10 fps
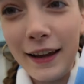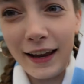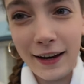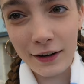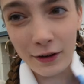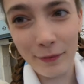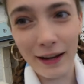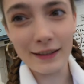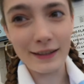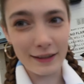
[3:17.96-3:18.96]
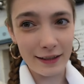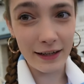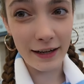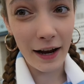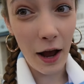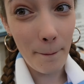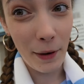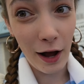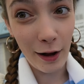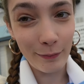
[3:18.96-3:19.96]
in the Man City
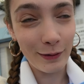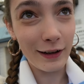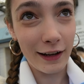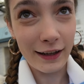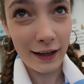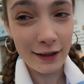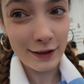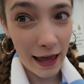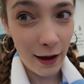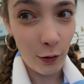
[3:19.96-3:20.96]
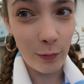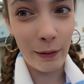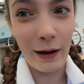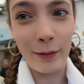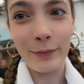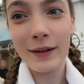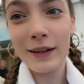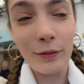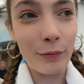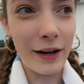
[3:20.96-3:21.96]
pub. Like, it is their home pub.
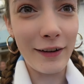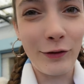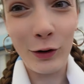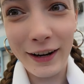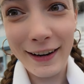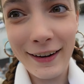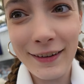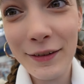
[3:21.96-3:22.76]
We have got in.